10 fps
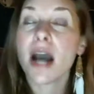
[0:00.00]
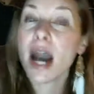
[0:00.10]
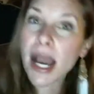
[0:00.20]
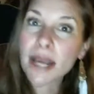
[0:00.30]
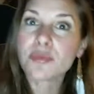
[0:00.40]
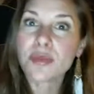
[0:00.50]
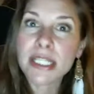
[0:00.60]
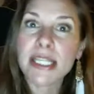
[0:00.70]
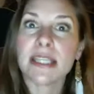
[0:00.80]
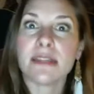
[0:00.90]
I
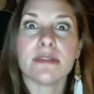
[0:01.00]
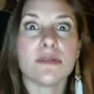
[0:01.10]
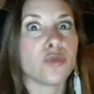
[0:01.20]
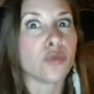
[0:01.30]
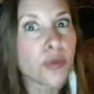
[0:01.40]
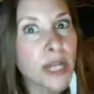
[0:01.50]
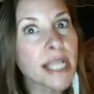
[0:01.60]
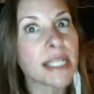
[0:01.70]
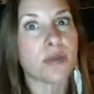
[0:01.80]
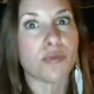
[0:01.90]
really,
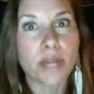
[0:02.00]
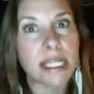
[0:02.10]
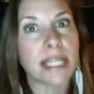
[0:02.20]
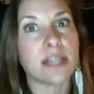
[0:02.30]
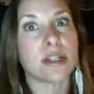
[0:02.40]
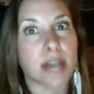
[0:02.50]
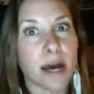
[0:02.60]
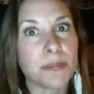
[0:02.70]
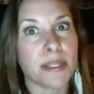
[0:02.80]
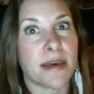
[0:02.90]
really, really looked
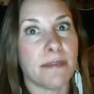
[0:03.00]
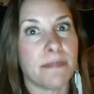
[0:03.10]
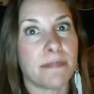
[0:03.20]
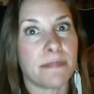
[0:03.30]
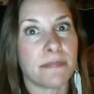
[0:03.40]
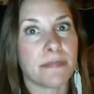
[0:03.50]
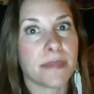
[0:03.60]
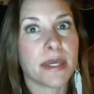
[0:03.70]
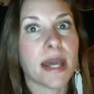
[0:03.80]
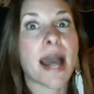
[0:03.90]
up to them.
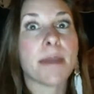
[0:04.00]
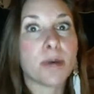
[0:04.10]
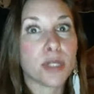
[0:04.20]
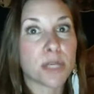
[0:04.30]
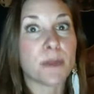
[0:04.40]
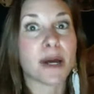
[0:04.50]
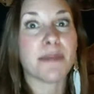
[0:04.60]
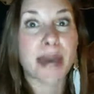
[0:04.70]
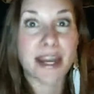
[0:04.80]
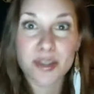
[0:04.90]
I put them on a
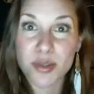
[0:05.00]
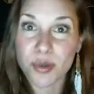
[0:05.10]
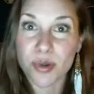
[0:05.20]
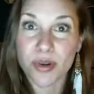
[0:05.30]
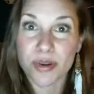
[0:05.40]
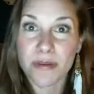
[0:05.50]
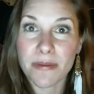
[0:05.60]
pedestal.